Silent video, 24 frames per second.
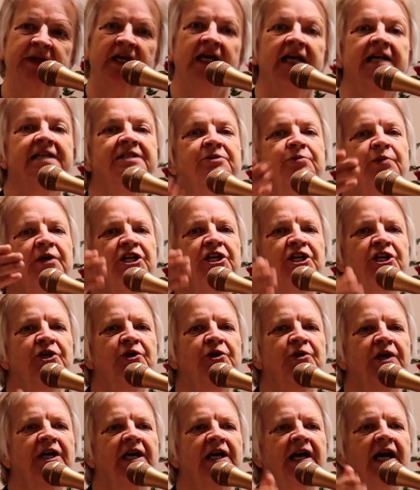it's when
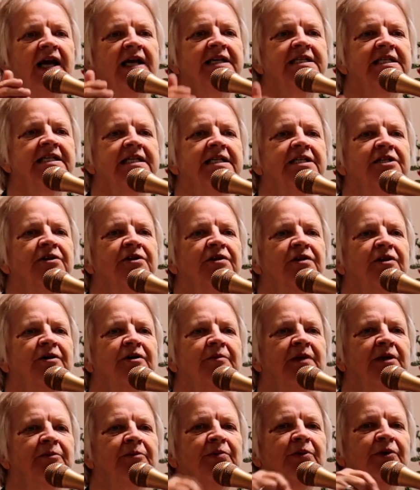you cut into
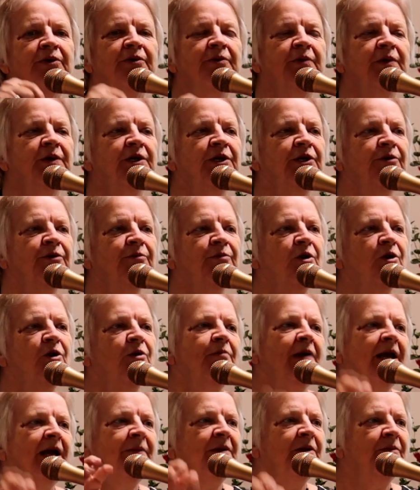them and put them in your bowl,
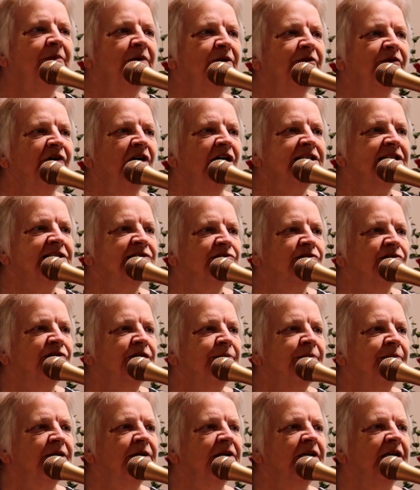maybe a bit of ice
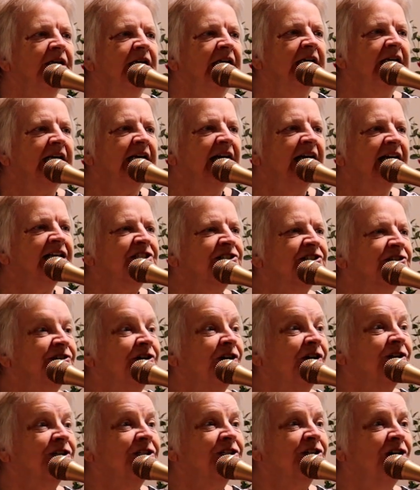cream and custard
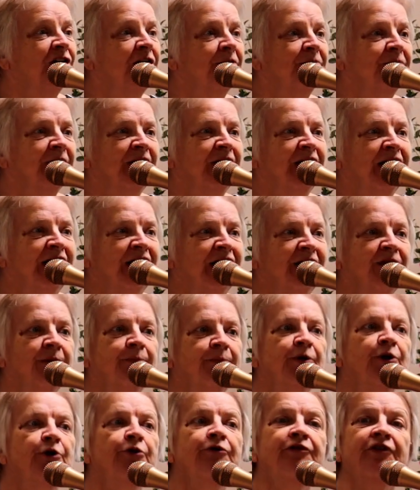on top. The
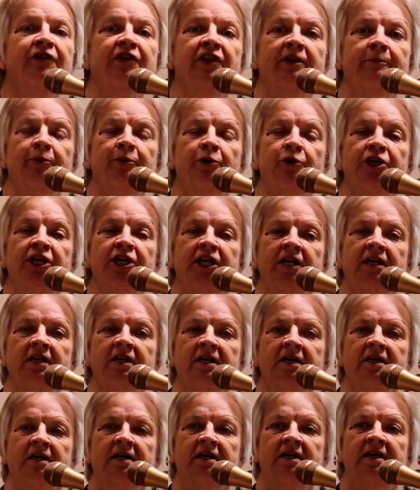proof of the
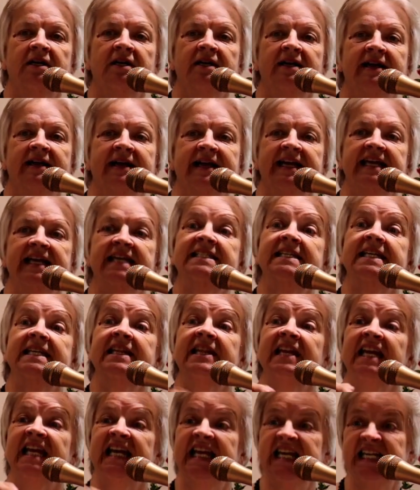pudding is in
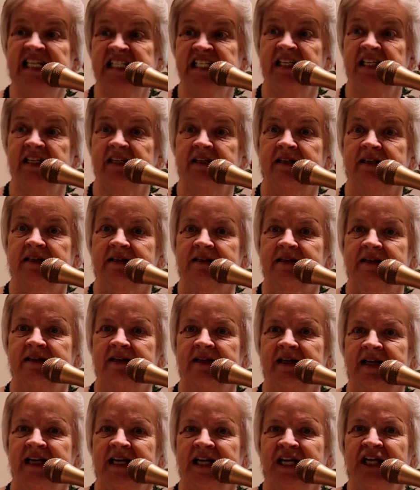the eating.
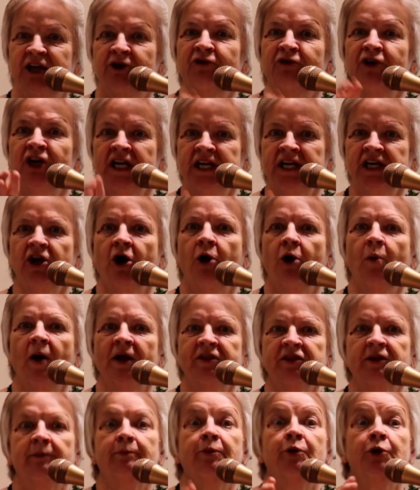You really know
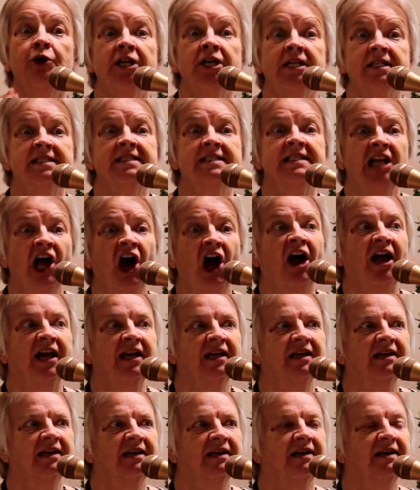what the pudding's like
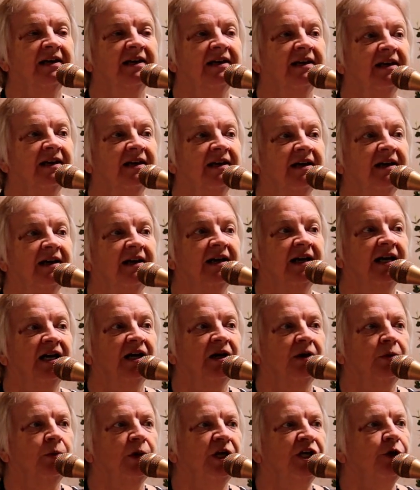
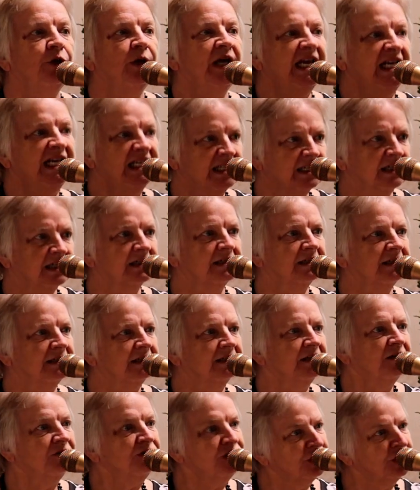when you eat it,
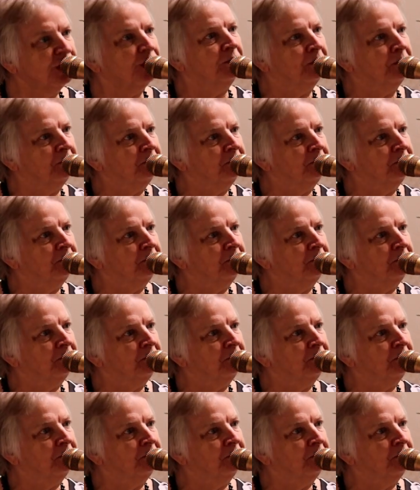don't you?